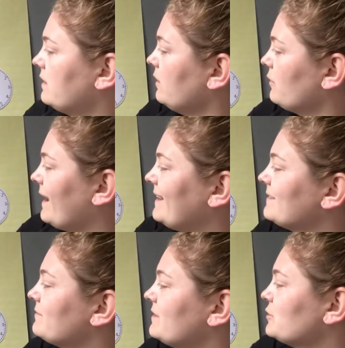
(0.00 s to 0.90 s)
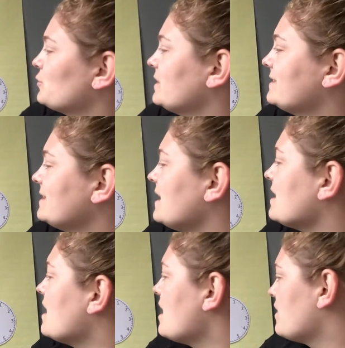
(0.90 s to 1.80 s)
or I can visually
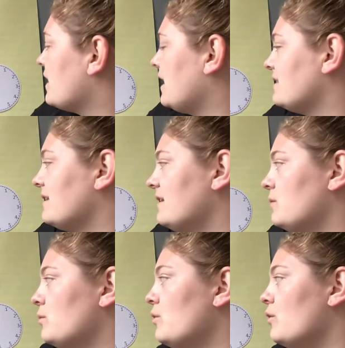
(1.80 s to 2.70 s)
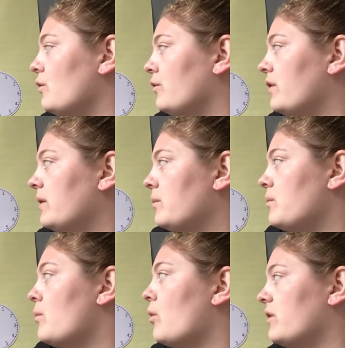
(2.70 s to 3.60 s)
see that it didn't move
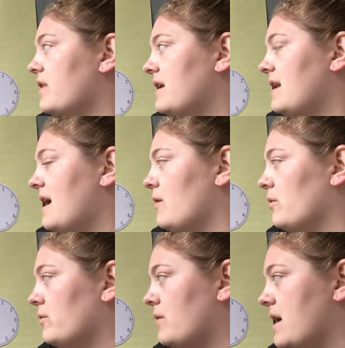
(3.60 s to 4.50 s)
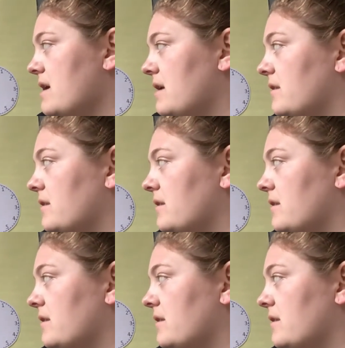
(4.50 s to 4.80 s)
more than an hour, right?